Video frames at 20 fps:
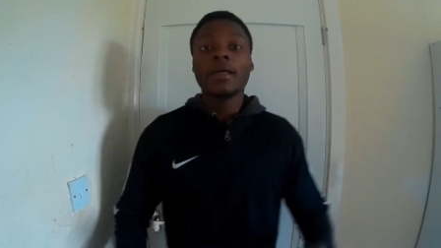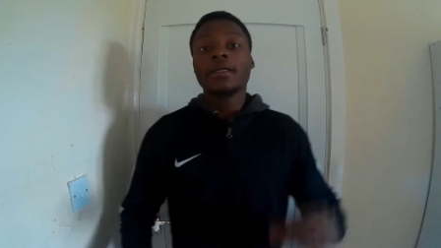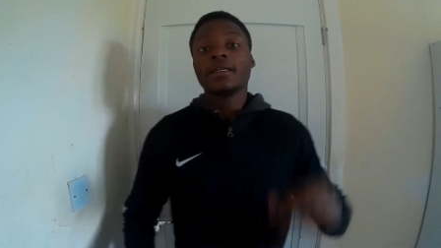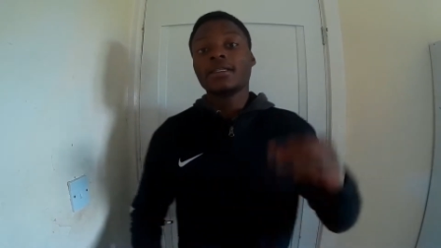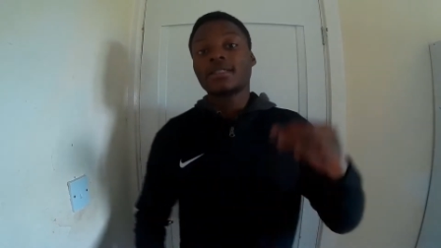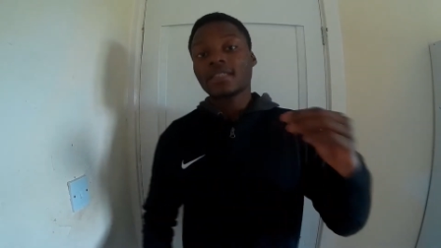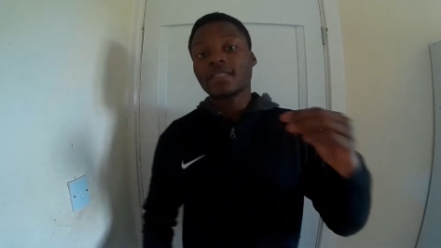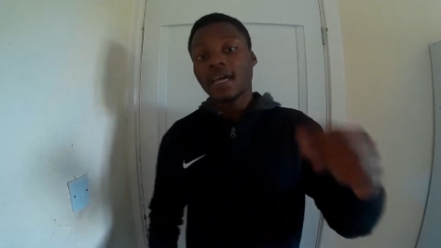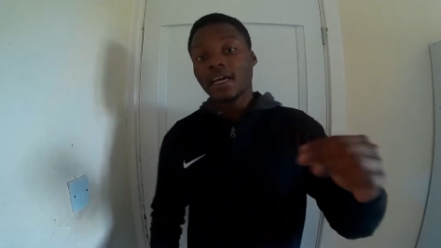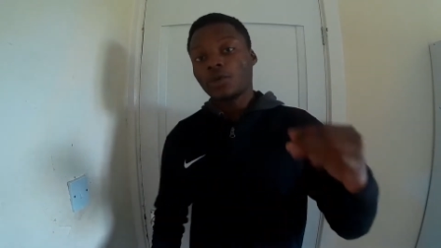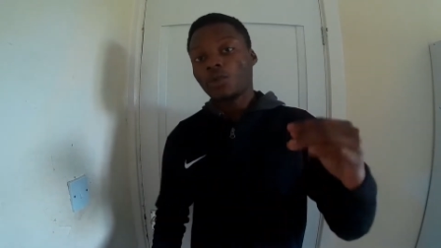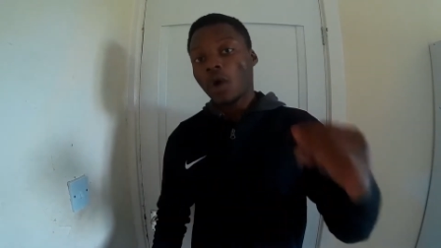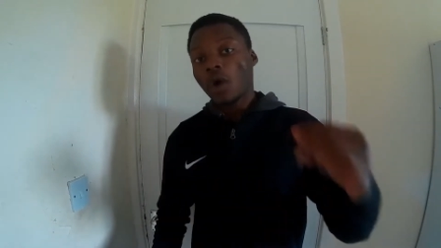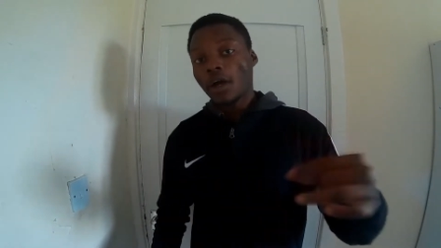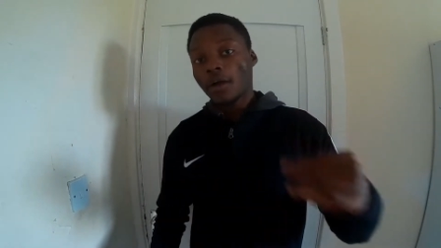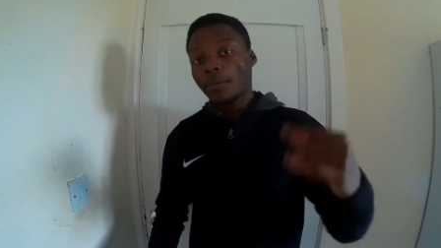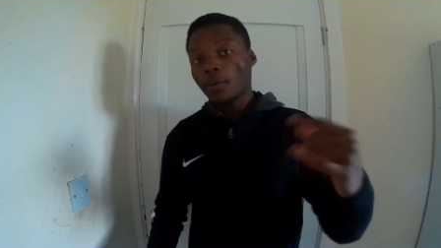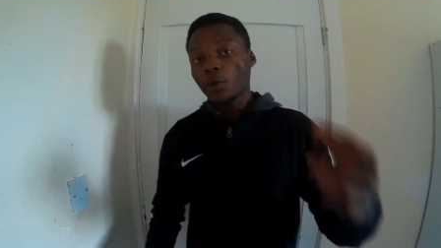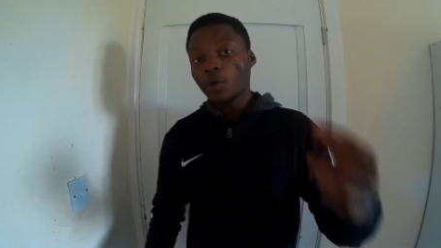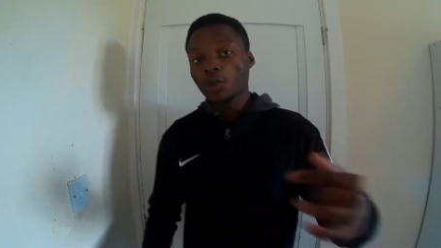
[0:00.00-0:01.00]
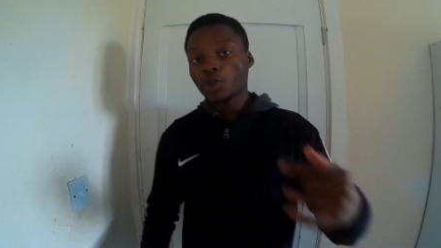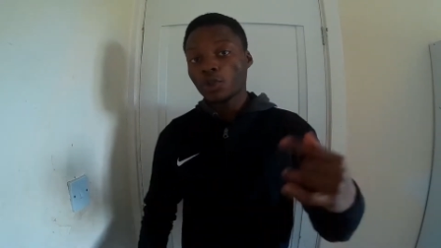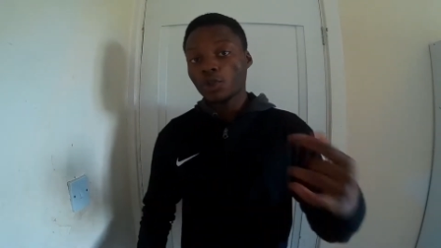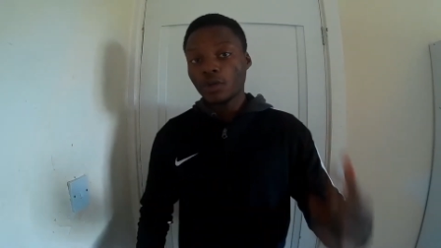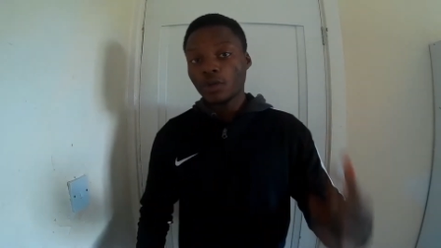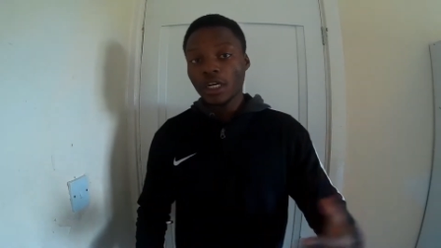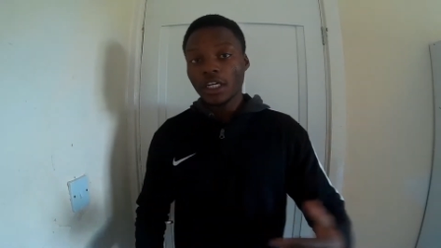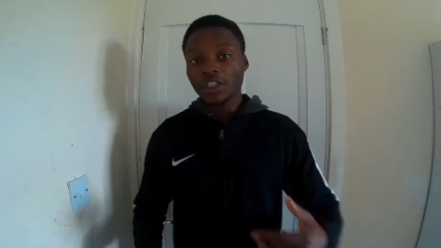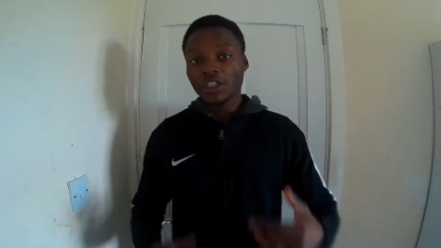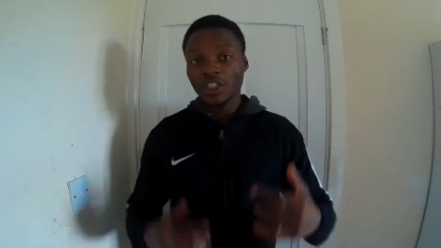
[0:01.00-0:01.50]
decide what
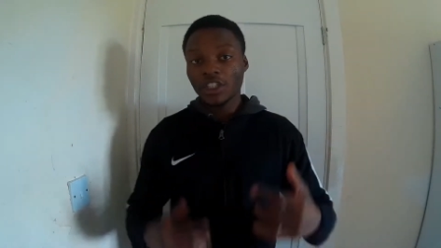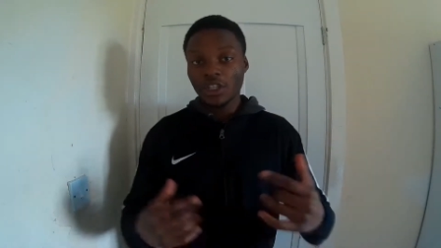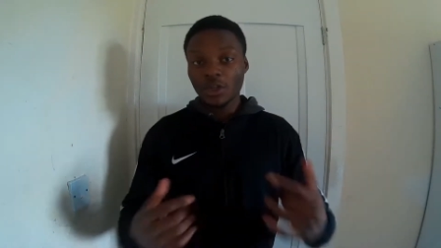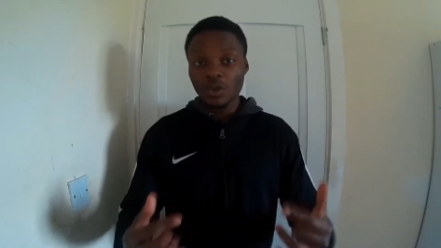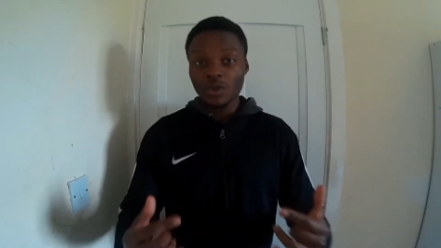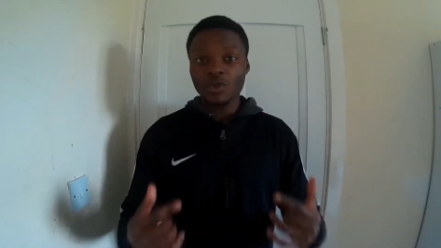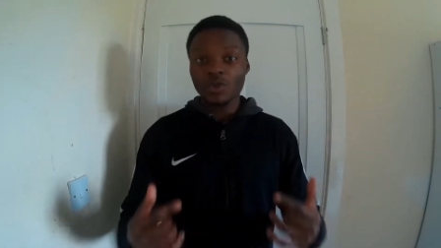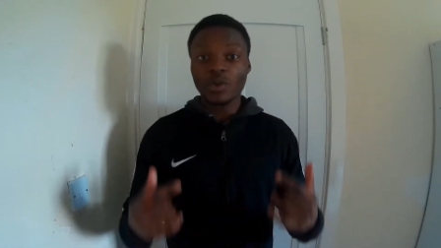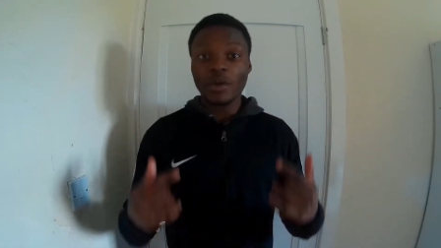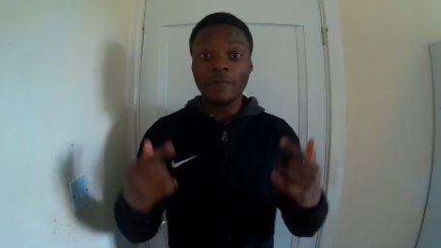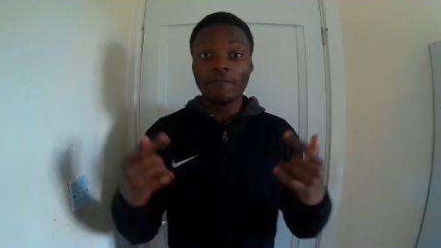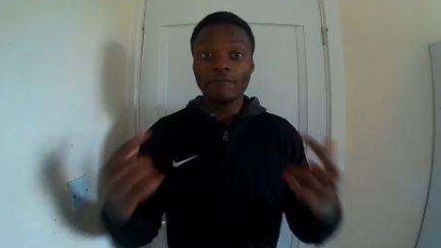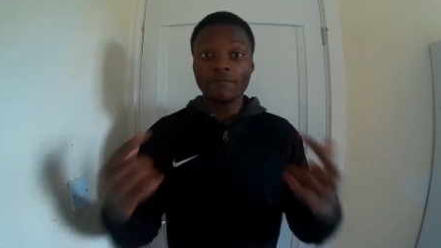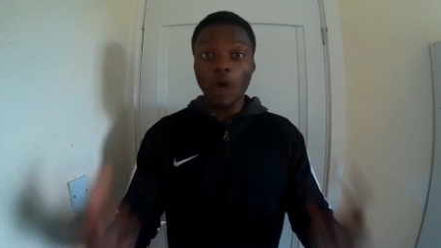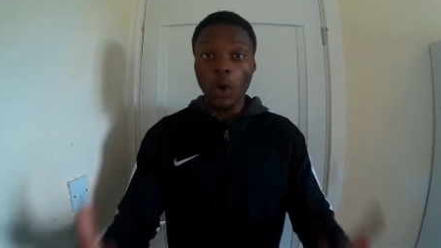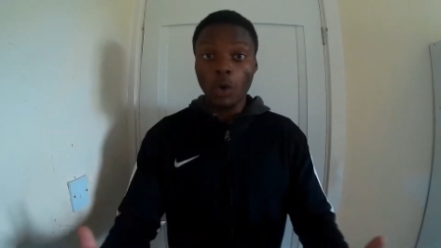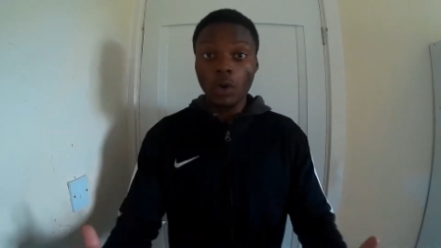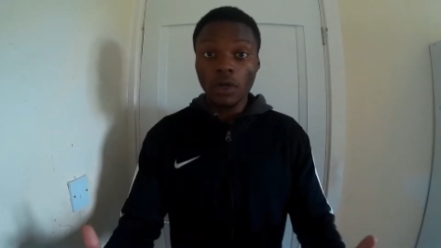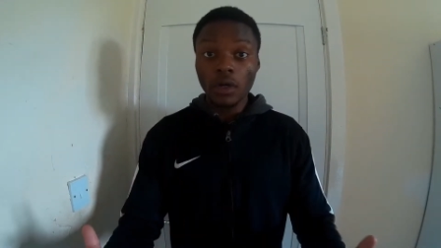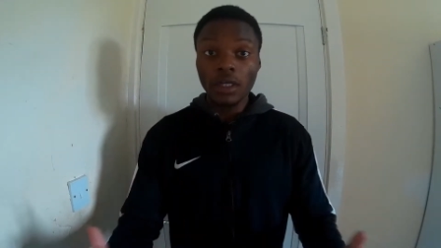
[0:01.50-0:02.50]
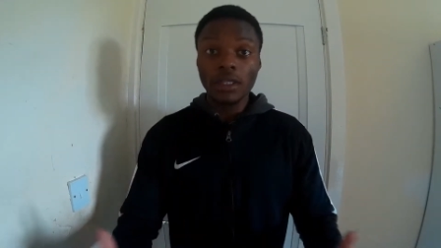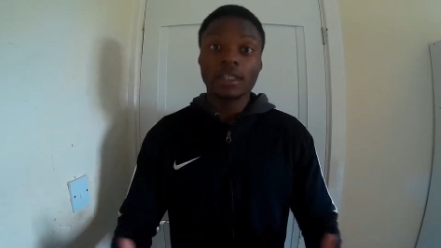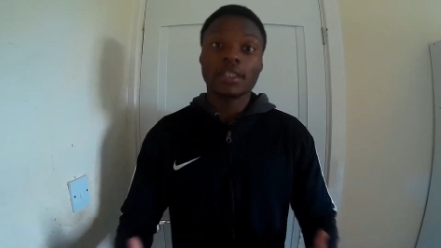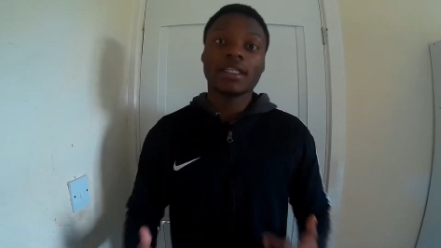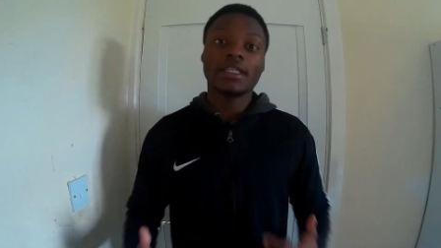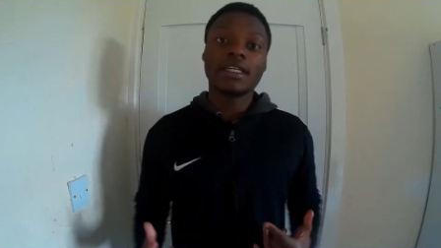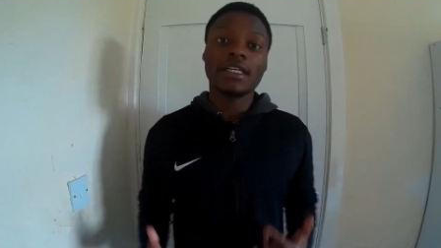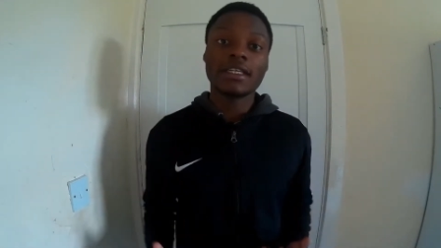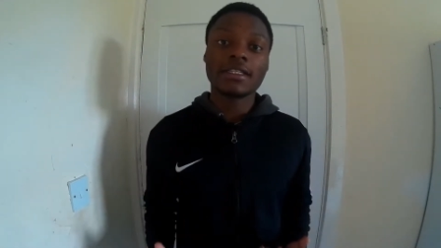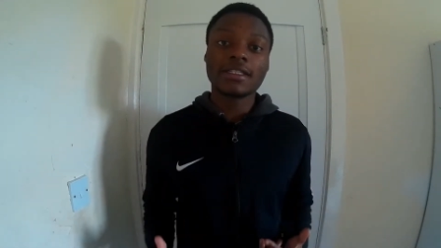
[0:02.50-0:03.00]
emotional reaction you want to invoke
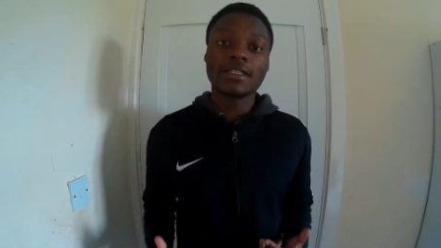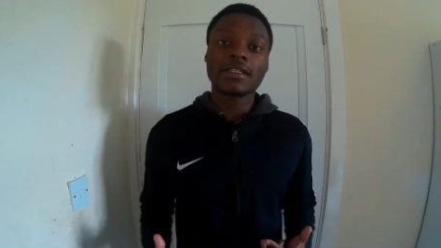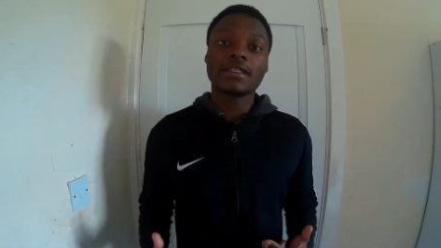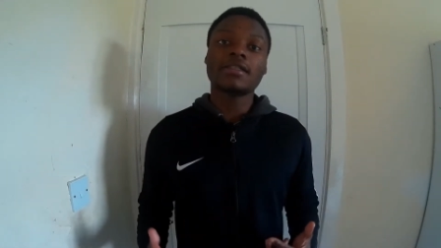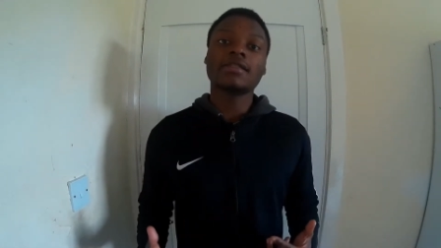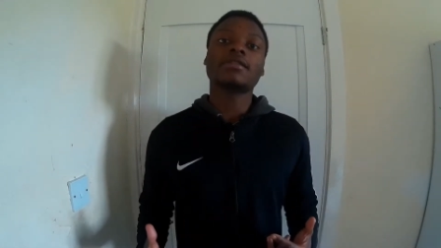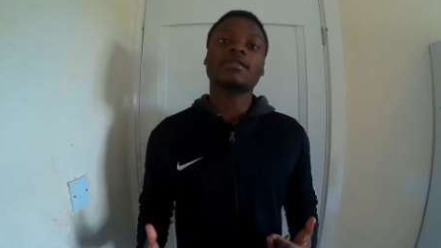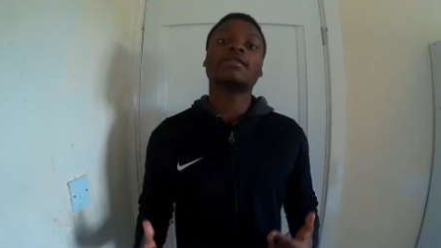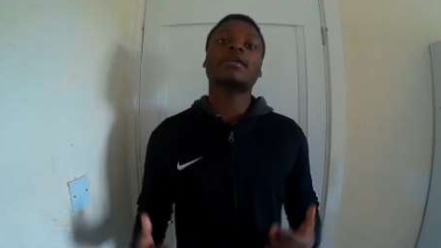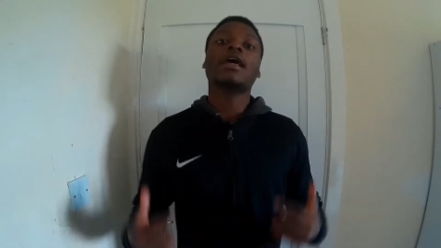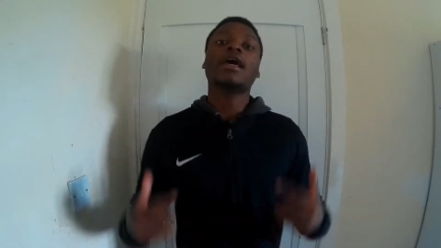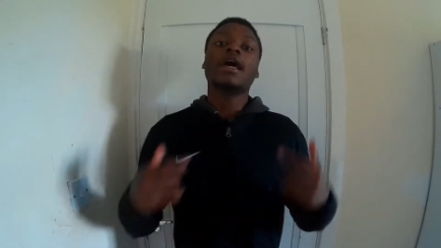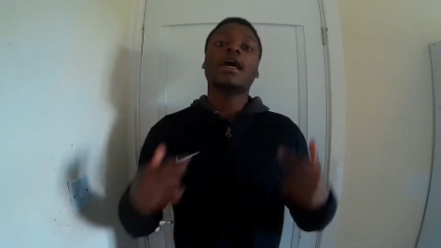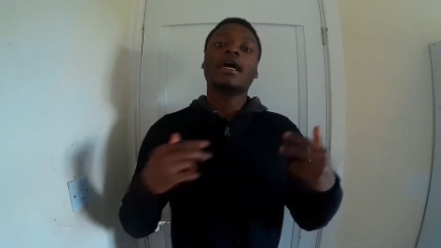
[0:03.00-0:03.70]
in your listeners